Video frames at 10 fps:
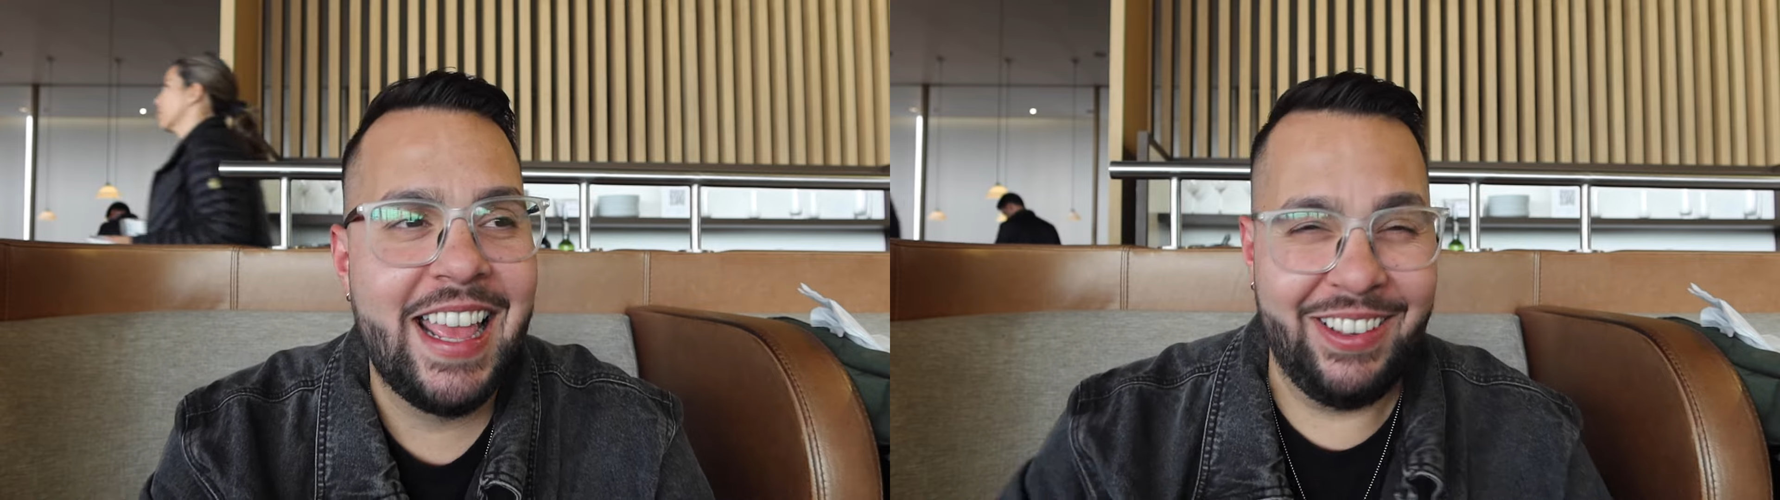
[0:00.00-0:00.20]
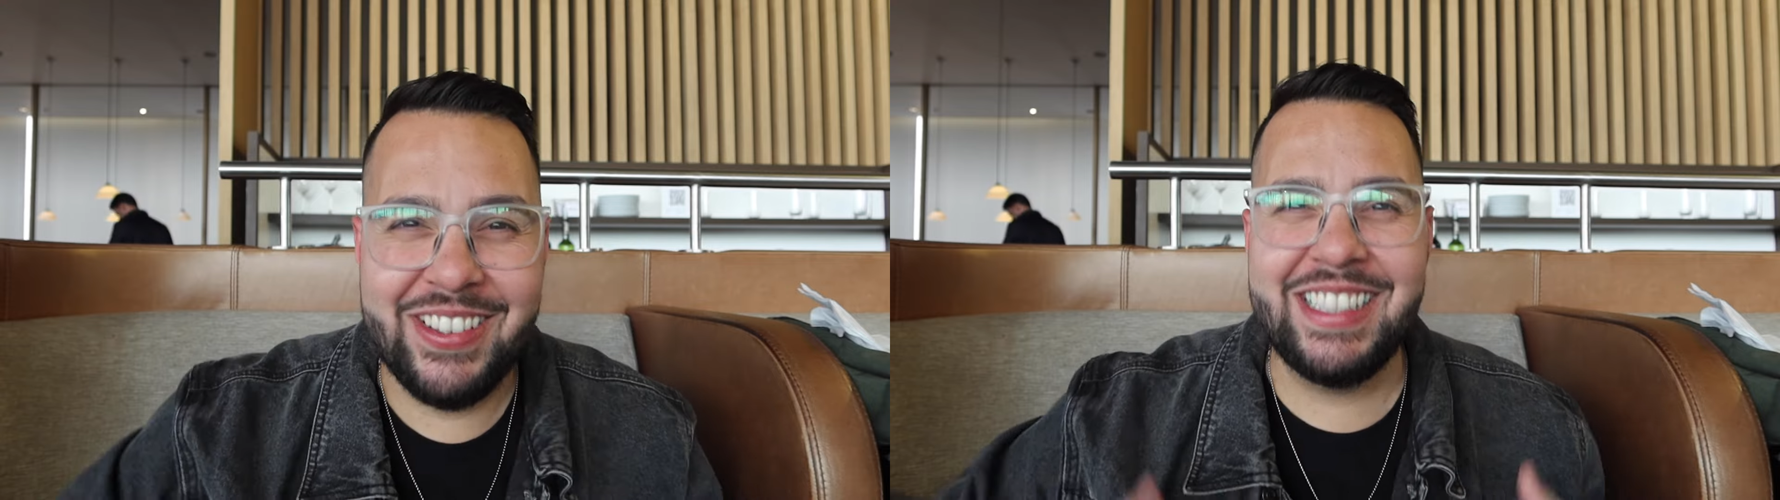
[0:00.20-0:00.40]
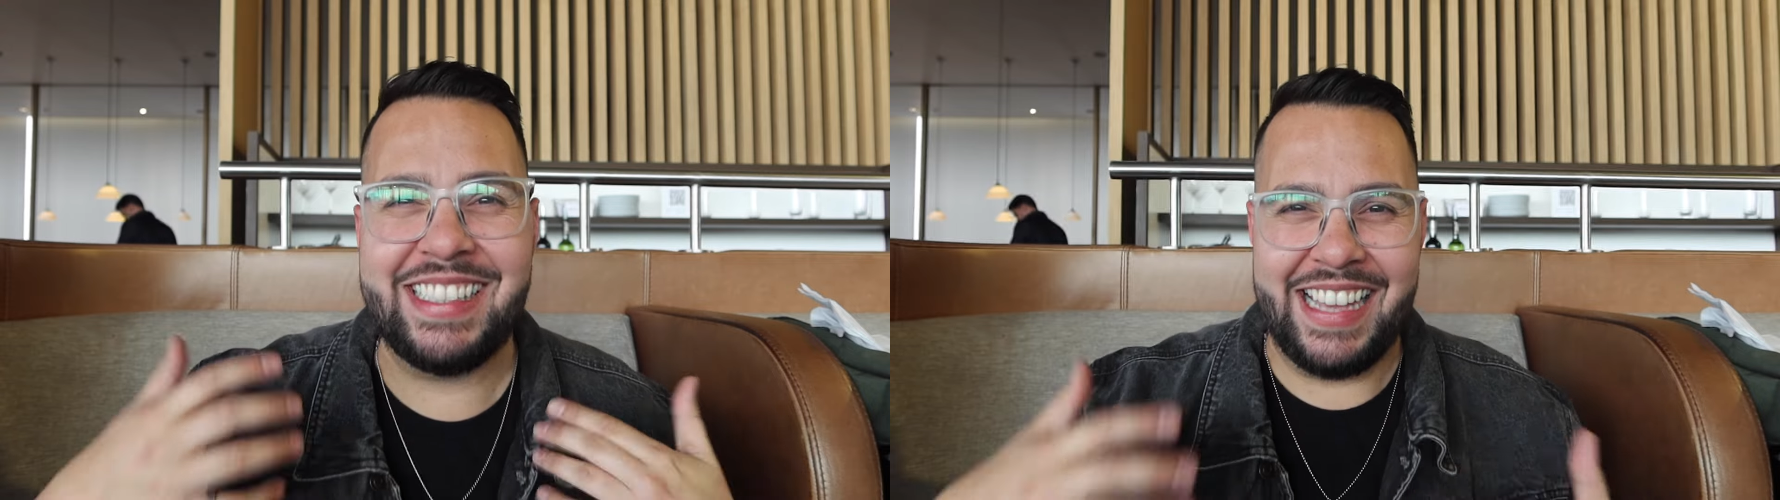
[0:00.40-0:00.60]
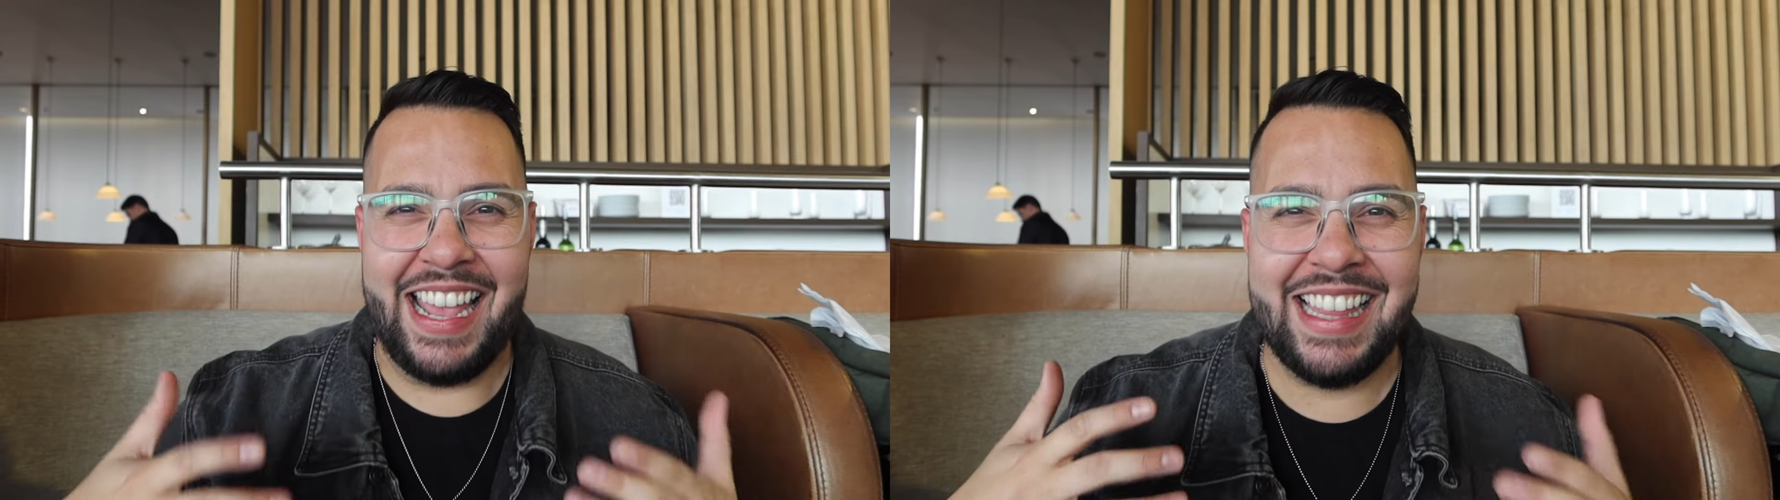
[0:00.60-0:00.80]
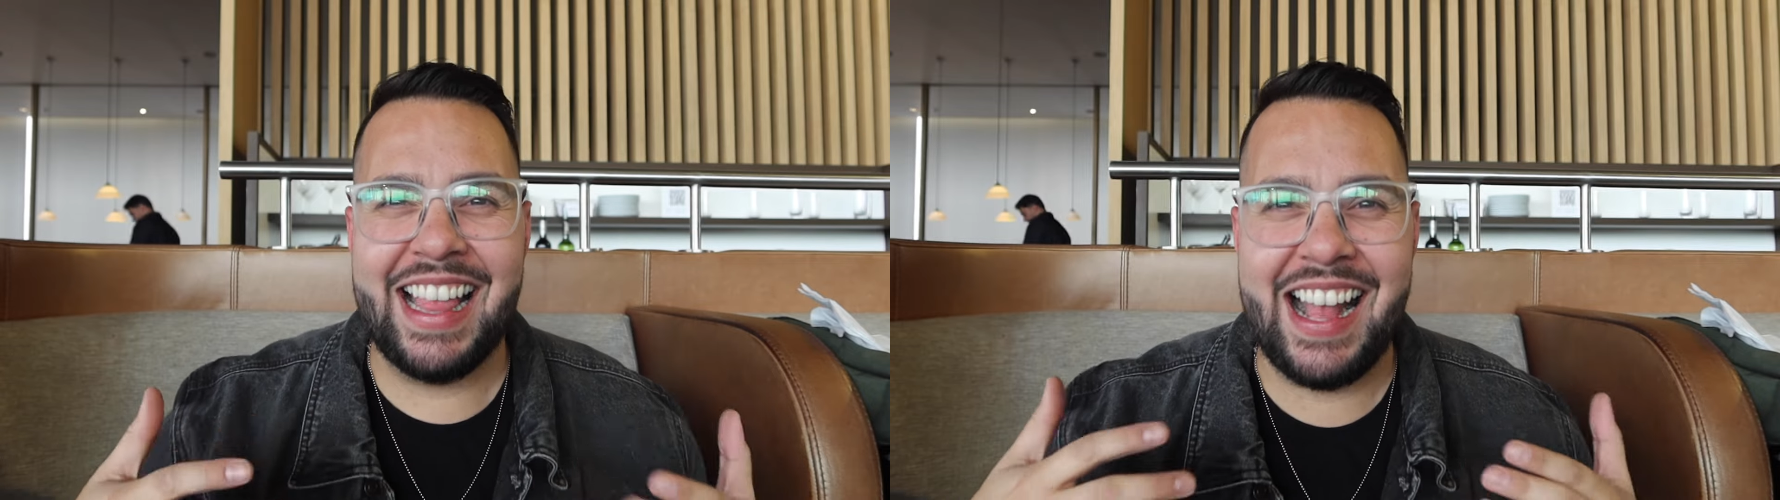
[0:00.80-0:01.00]
Even
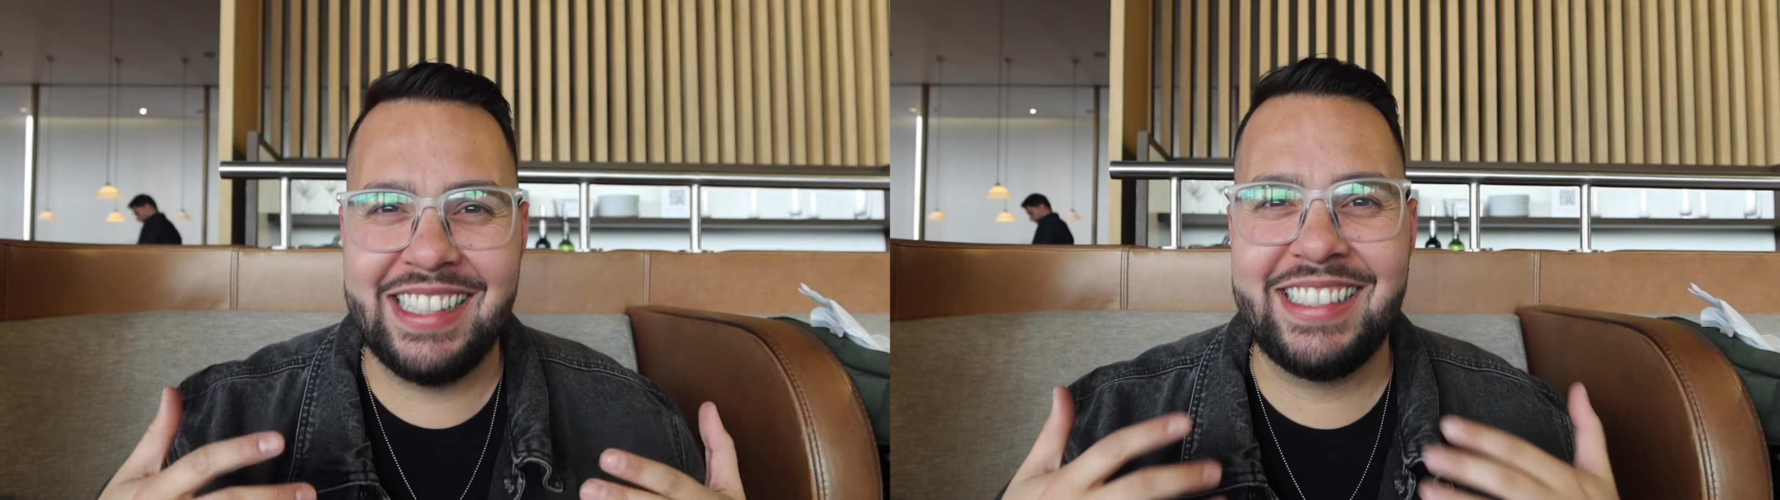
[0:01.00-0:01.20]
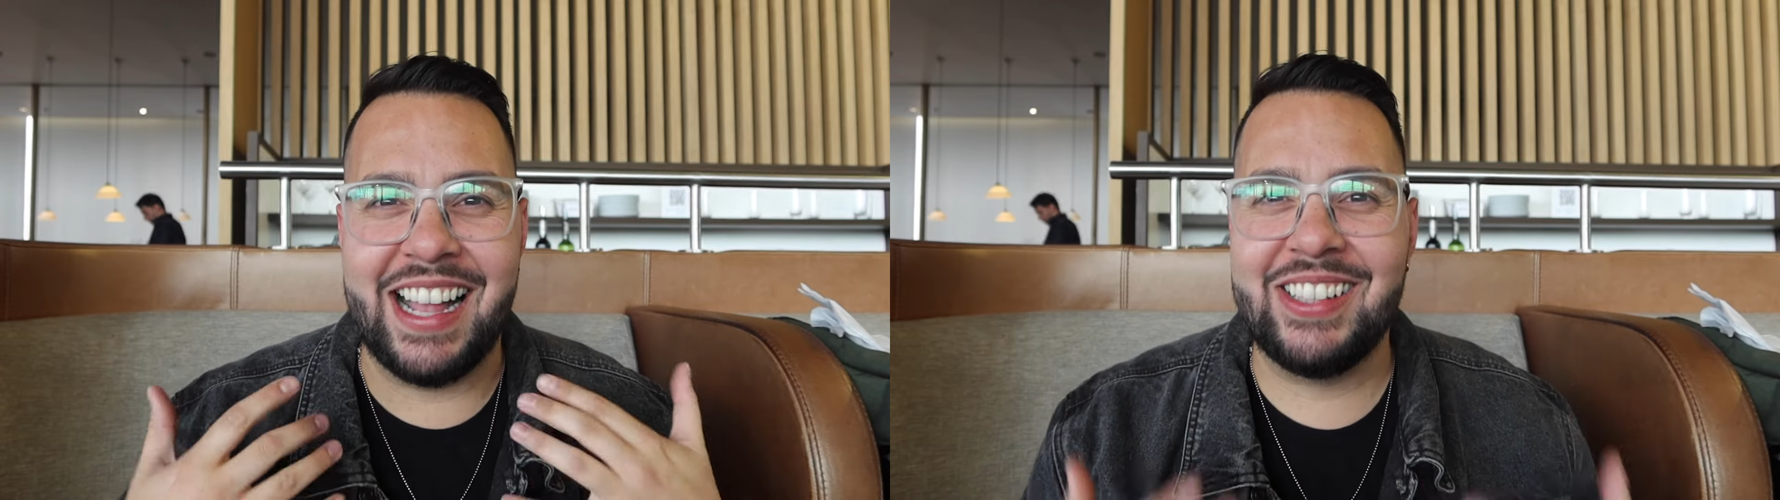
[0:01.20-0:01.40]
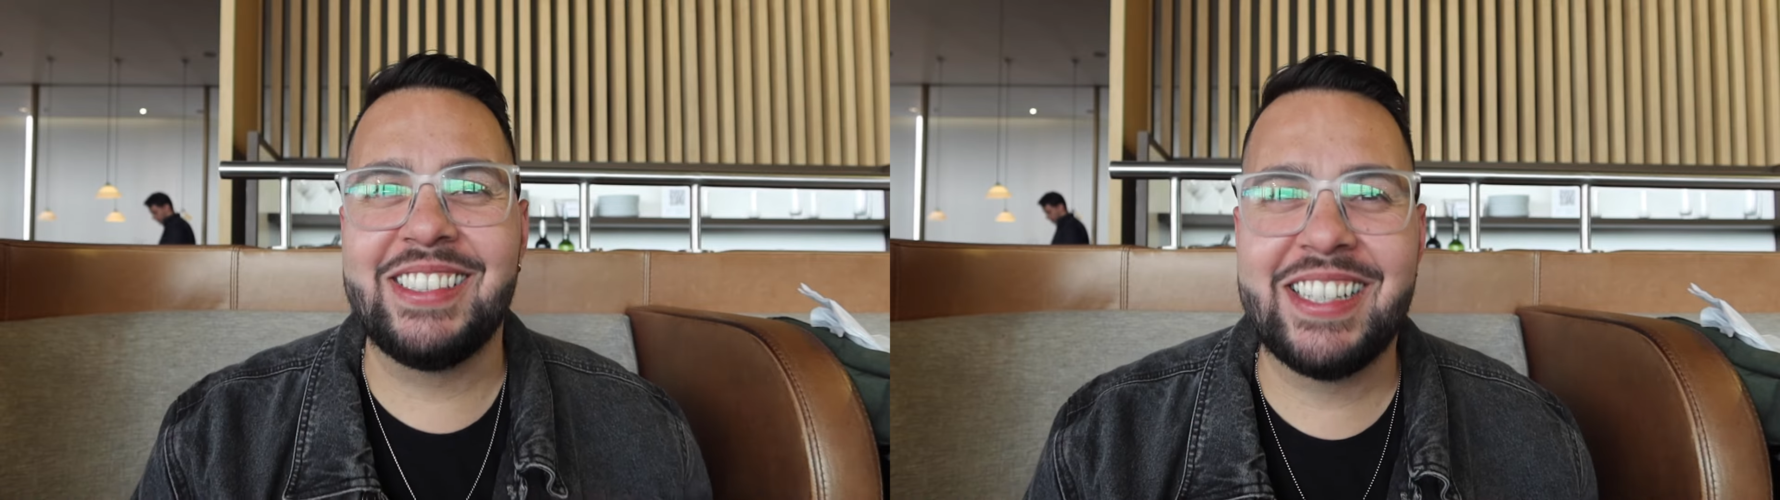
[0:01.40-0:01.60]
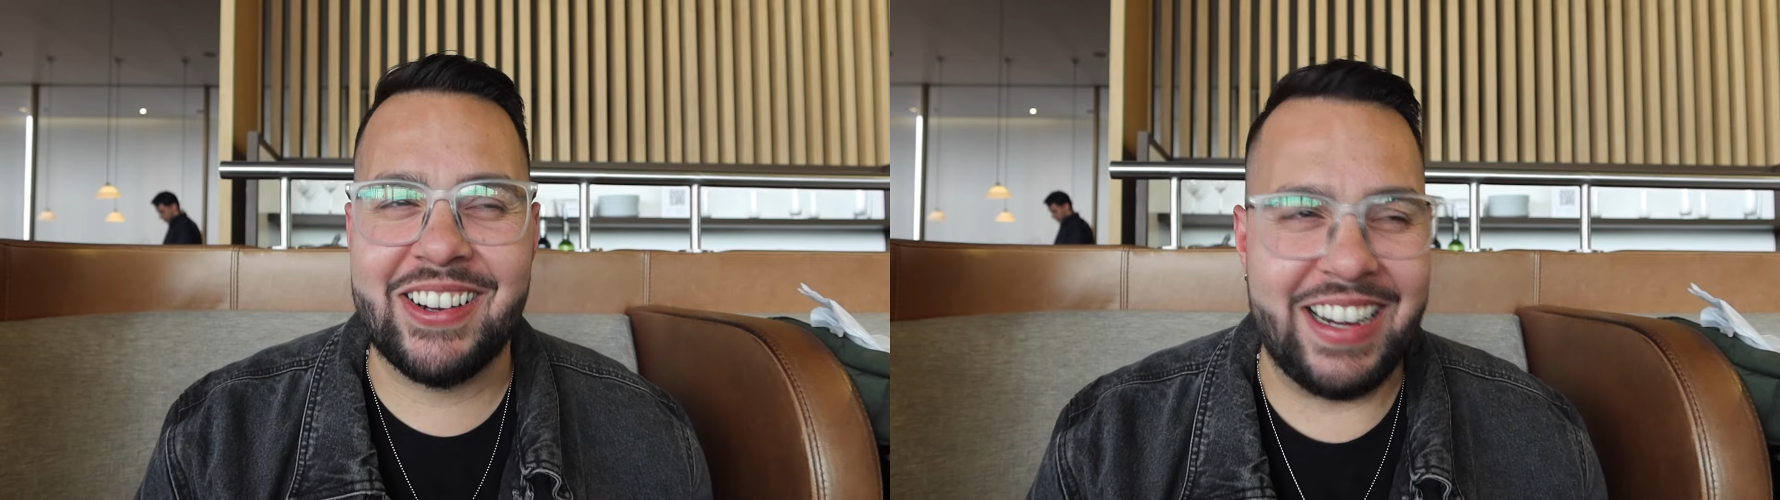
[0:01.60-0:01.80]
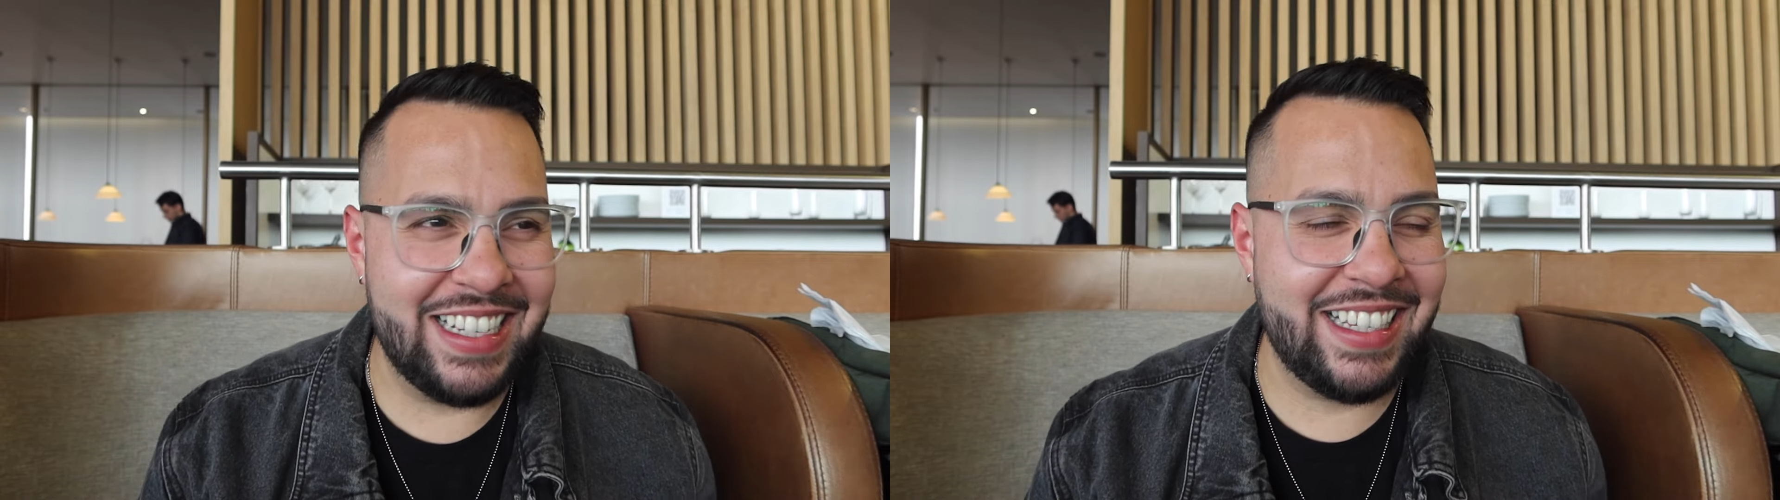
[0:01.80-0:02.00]
saying that sounds
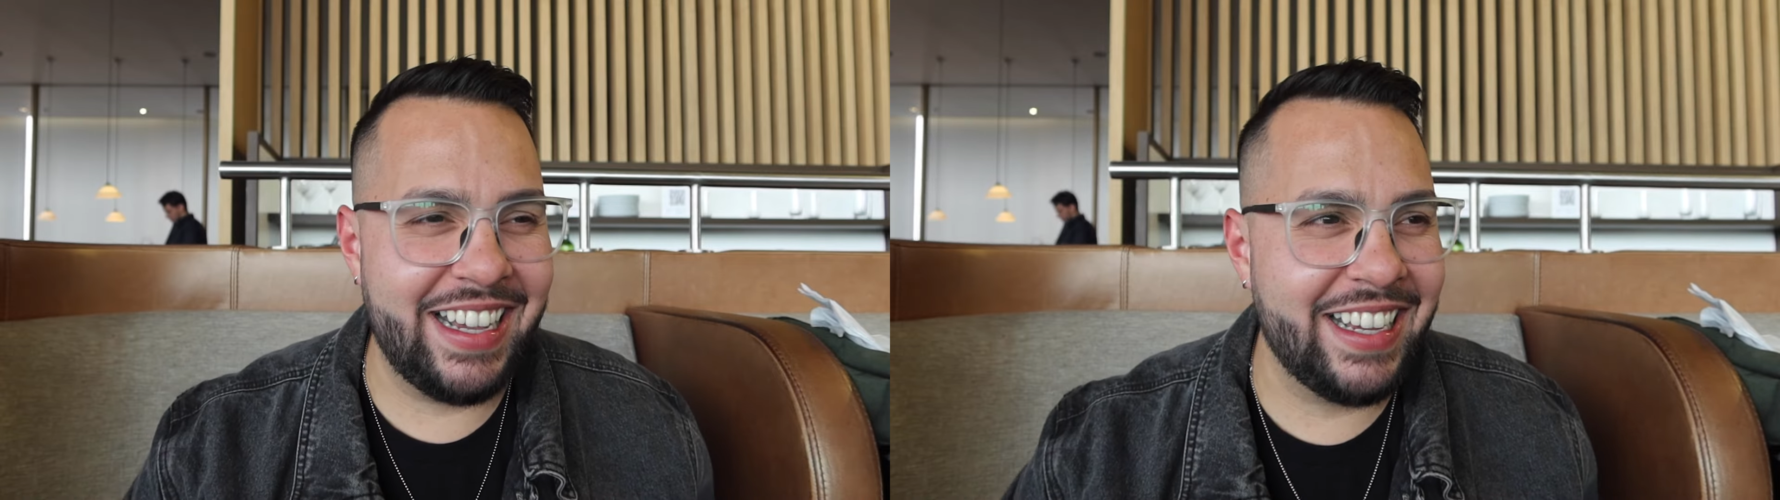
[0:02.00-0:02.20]
crazy.